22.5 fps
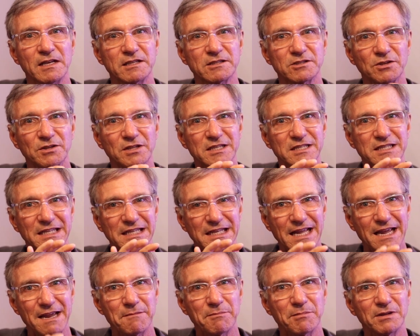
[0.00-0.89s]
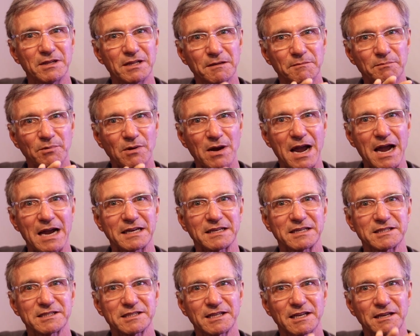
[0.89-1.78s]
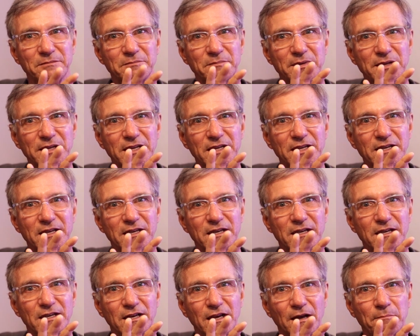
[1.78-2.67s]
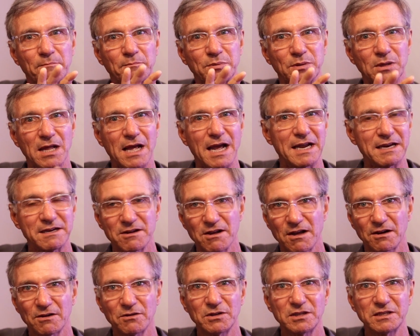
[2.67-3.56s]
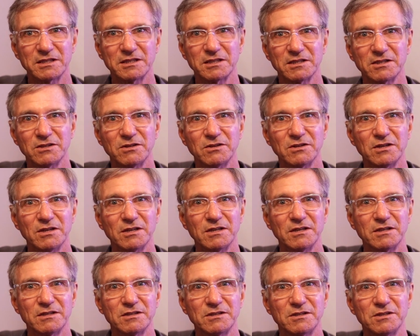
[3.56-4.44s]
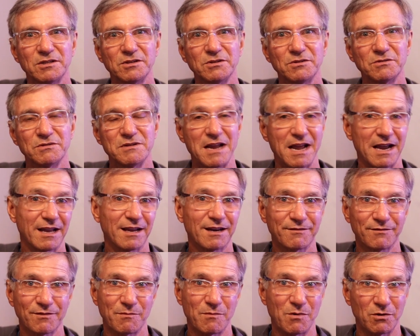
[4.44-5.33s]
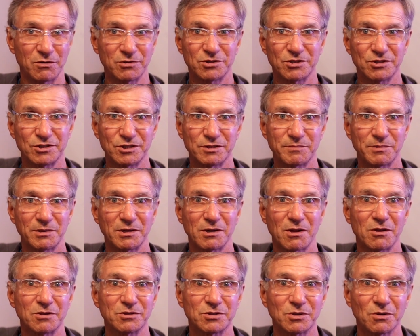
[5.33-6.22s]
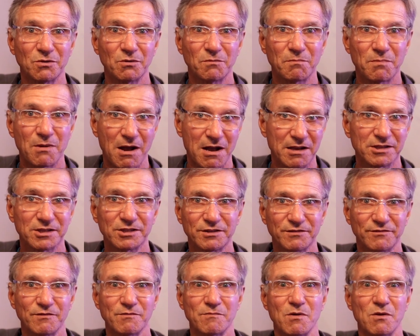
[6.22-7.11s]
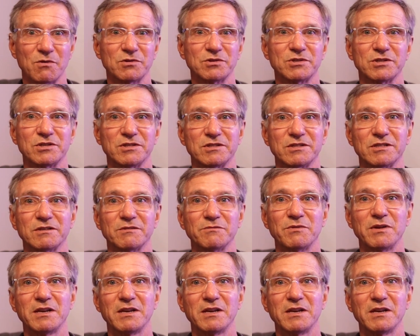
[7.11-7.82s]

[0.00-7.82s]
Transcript: So this labeling practice can be applied not only to negative emotions, but also positive emotions, and